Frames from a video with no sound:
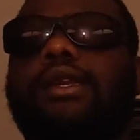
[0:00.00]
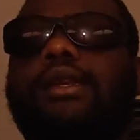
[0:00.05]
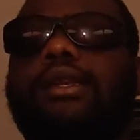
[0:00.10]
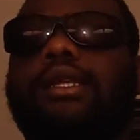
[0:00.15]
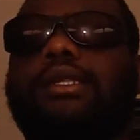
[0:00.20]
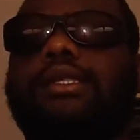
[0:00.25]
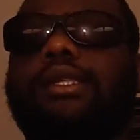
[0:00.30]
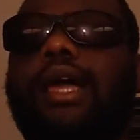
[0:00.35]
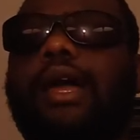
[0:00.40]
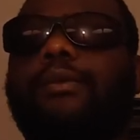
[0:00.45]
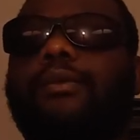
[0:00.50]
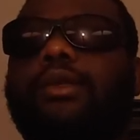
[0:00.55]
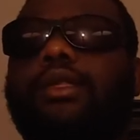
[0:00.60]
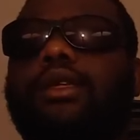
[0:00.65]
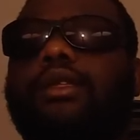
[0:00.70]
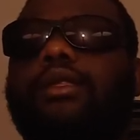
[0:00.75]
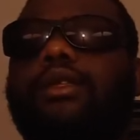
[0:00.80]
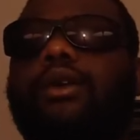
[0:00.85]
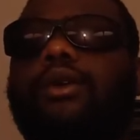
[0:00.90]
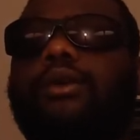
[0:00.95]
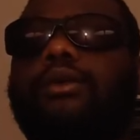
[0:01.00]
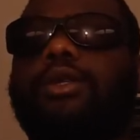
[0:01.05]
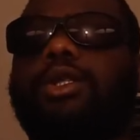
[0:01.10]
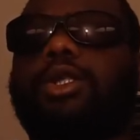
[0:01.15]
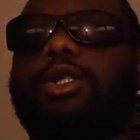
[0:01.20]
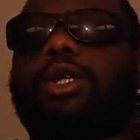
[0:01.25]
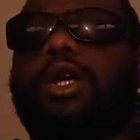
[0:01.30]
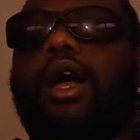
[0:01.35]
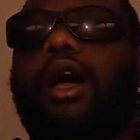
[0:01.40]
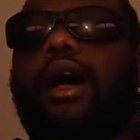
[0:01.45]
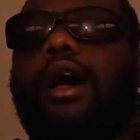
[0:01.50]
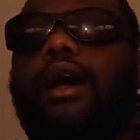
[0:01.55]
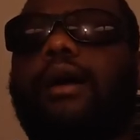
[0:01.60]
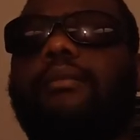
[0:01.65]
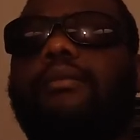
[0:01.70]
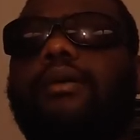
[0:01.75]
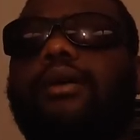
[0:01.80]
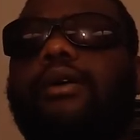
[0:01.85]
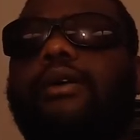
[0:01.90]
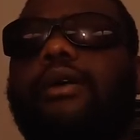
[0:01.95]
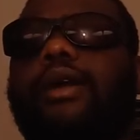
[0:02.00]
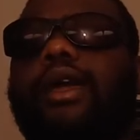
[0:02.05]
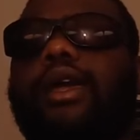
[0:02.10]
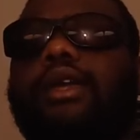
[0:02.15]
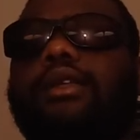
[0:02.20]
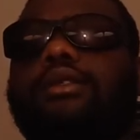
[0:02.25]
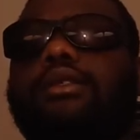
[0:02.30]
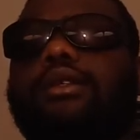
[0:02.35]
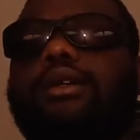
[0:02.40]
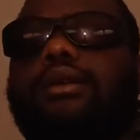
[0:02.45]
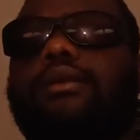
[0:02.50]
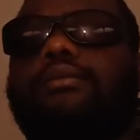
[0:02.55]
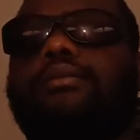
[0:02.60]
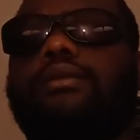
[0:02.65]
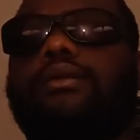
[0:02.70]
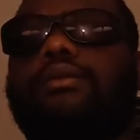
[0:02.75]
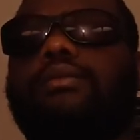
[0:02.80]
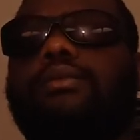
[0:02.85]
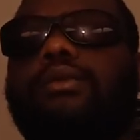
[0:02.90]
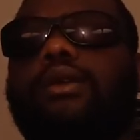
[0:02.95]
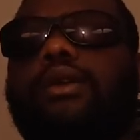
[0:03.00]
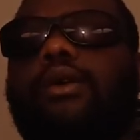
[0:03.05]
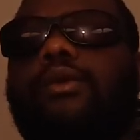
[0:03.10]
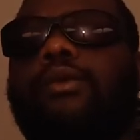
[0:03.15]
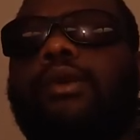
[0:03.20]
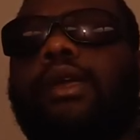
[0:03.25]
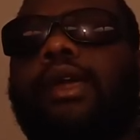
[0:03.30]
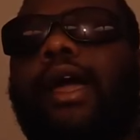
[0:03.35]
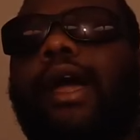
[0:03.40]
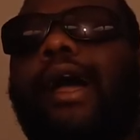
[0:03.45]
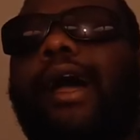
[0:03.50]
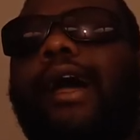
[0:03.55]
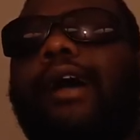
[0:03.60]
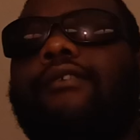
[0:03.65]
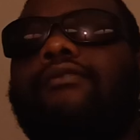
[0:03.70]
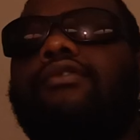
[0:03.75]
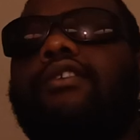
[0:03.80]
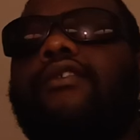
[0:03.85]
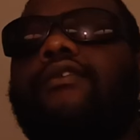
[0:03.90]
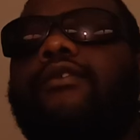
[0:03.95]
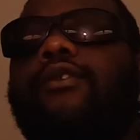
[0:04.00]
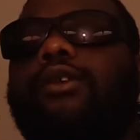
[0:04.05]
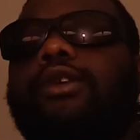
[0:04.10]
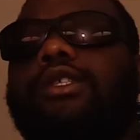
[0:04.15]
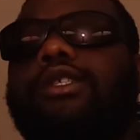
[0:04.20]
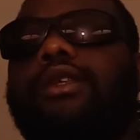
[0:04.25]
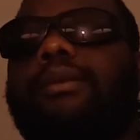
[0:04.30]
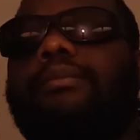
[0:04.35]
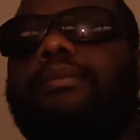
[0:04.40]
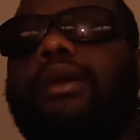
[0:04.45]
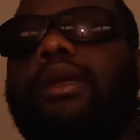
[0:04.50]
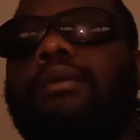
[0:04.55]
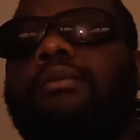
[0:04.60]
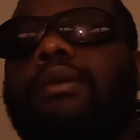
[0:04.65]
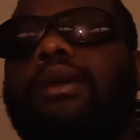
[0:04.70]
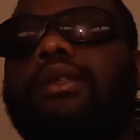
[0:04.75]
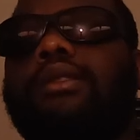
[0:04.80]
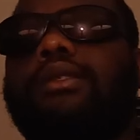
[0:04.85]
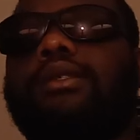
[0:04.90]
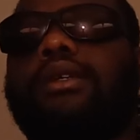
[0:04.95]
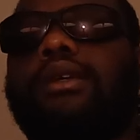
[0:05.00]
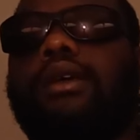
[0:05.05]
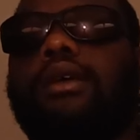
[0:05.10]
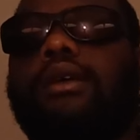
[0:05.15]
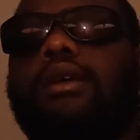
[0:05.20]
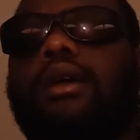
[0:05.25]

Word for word: That's not really their job, all right? Um, you know, we have the First Amendment.